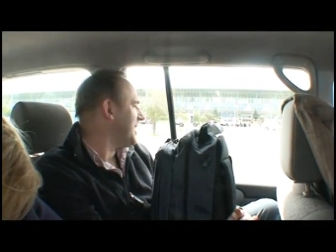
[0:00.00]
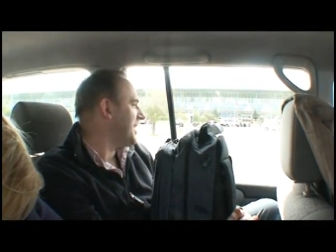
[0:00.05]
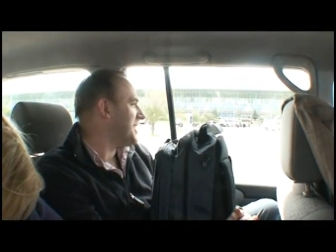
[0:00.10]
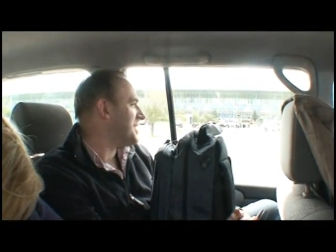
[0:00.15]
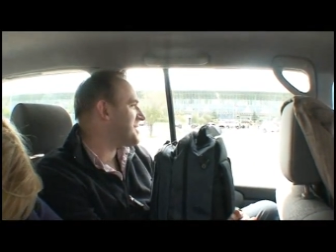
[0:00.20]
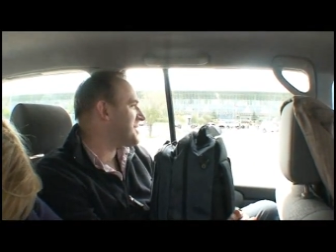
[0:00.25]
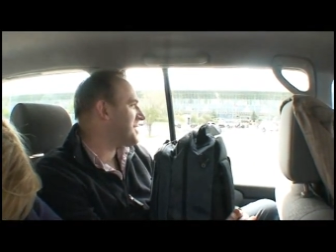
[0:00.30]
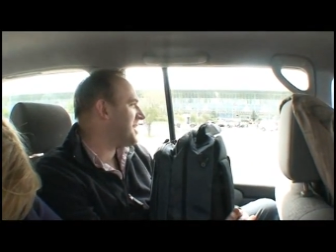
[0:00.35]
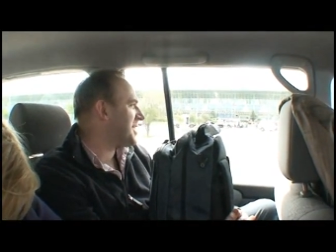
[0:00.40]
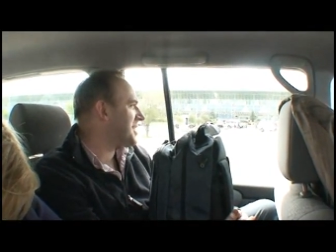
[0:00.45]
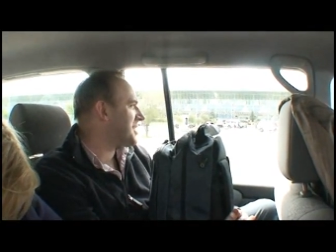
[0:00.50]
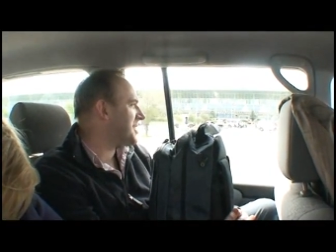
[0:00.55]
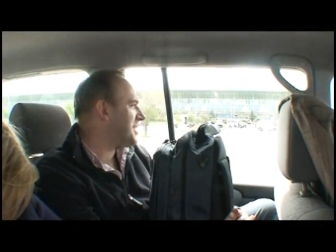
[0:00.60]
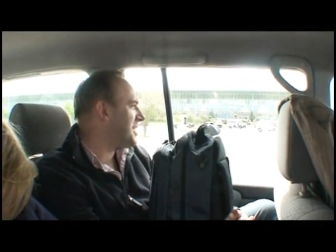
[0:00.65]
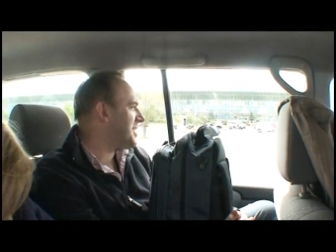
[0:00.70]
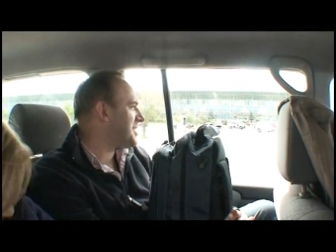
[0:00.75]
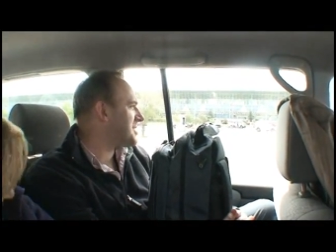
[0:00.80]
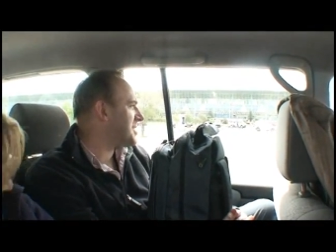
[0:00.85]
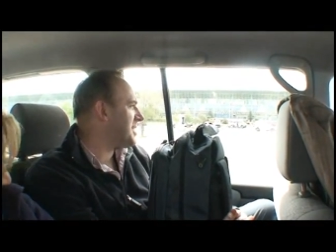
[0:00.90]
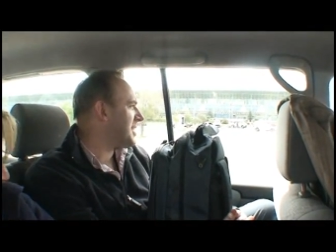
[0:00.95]
it's an,
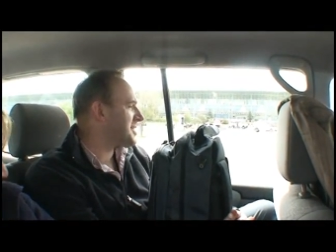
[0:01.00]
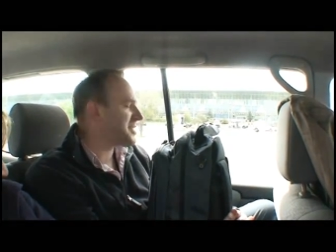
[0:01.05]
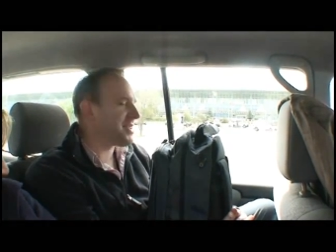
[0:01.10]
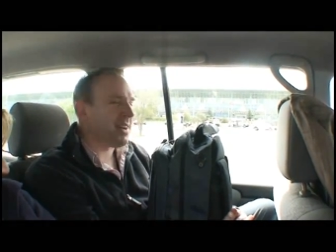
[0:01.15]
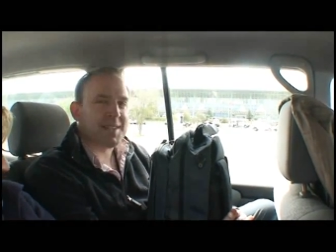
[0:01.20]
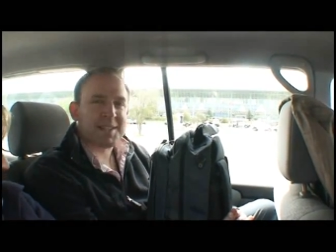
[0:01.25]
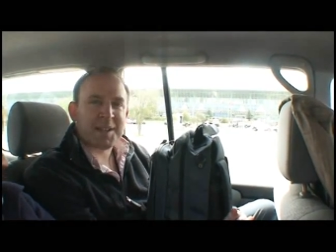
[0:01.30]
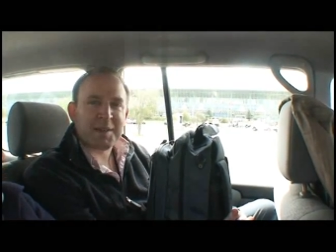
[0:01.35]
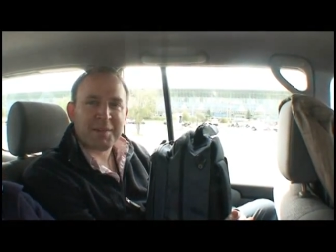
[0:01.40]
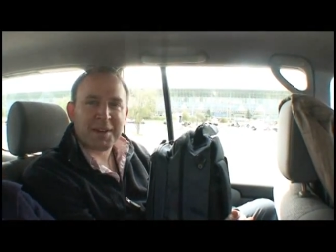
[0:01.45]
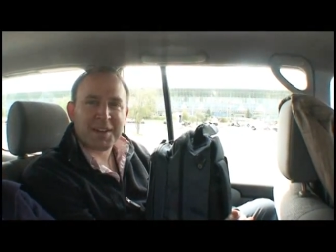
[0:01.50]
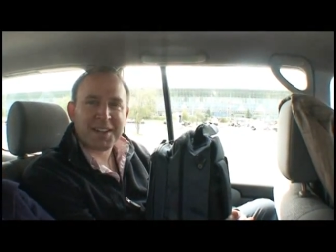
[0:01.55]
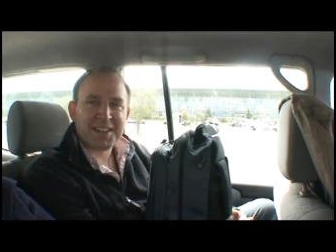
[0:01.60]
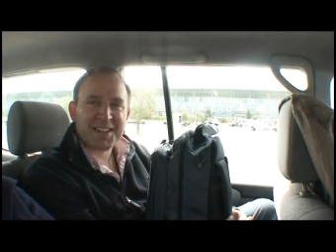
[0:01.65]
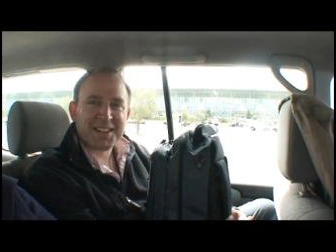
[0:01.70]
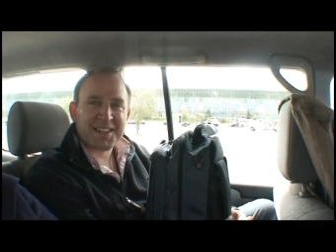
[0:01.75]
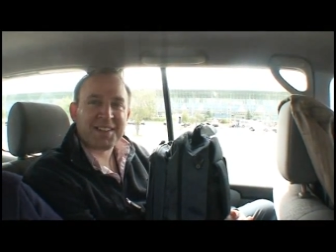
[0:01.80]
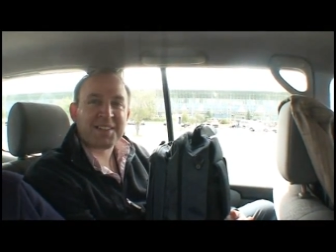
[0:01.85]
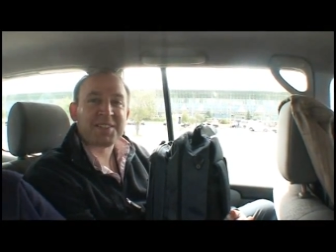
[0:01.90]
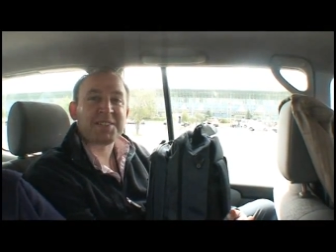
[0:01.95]
it's an exciting one
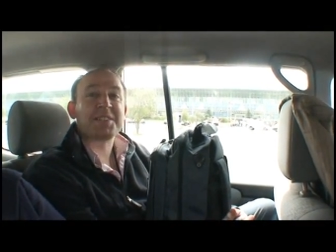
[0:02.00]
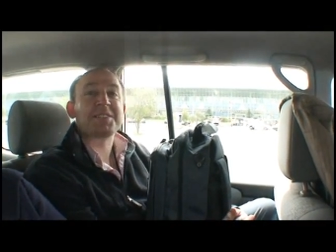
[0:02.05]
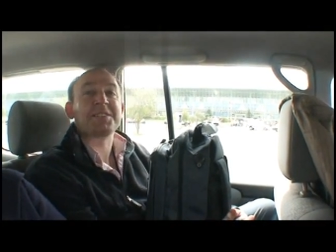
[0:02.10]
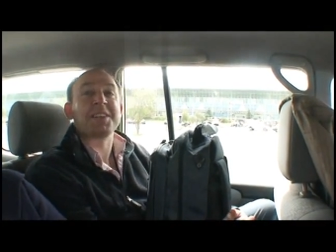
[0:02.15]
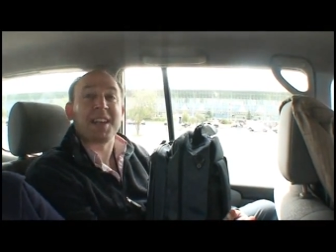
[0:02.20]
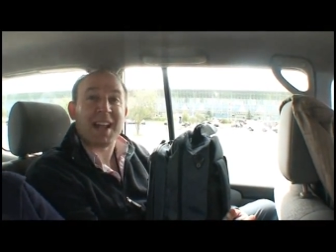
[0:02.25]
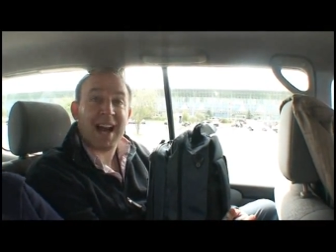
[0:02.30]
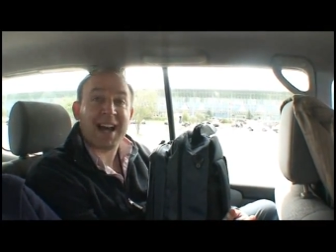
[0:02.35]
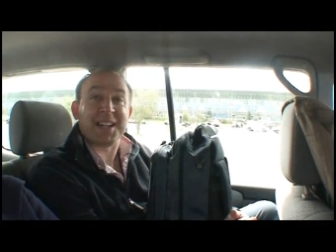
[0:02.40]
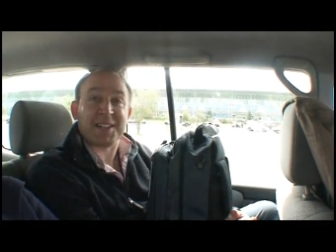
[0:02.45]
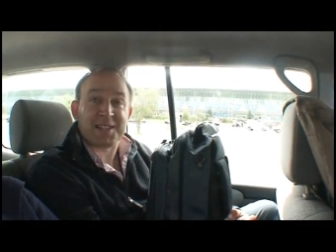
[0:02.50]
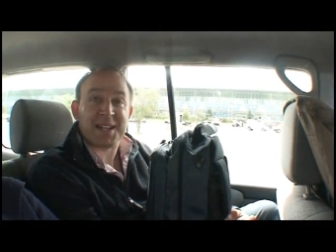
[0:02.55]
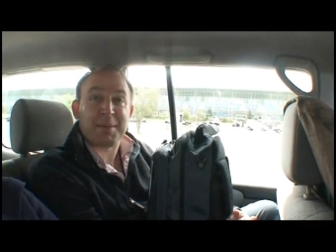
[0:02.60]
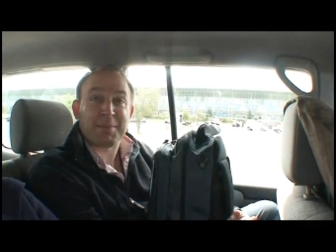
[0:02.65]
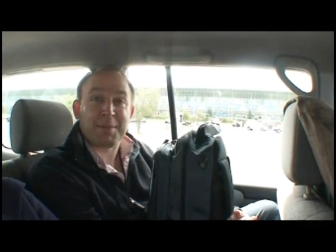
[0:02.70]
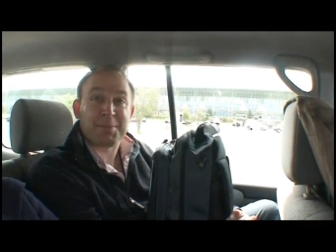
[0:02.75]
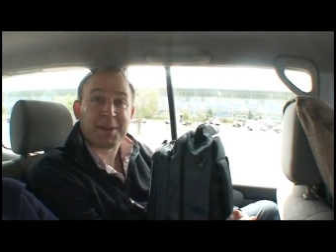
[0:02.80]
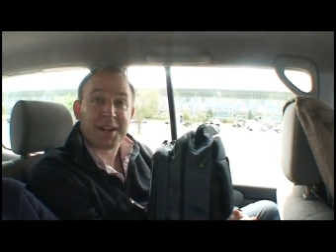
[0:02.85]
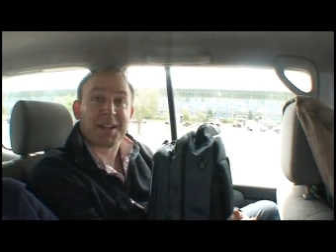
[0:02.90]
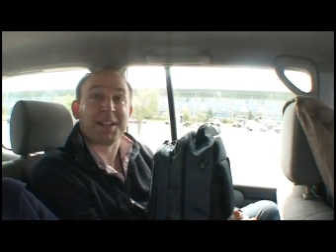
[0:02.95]
because it's in Addis
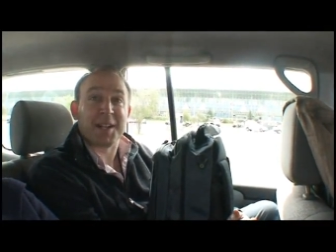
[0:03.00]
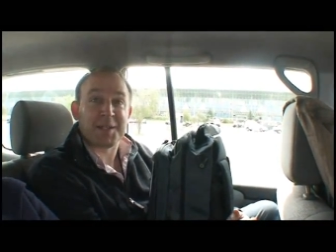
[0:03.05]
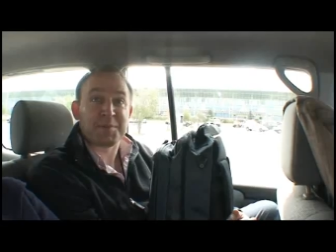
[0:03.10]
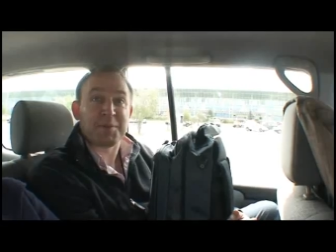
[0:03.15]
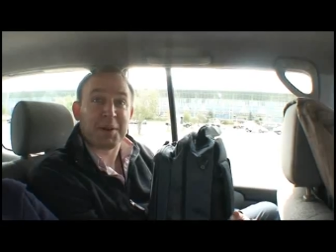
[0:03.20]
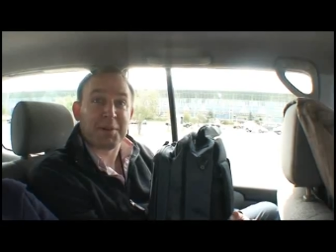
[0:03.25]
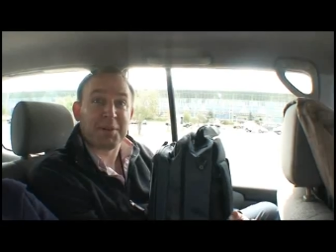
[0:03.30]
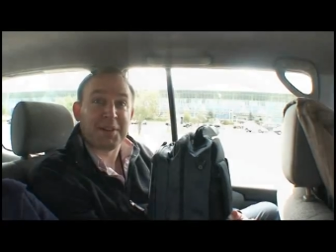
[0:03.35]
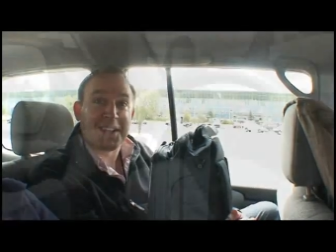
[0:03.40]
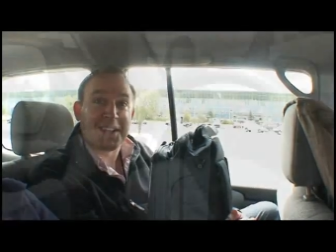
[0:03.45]
Ababa and that's where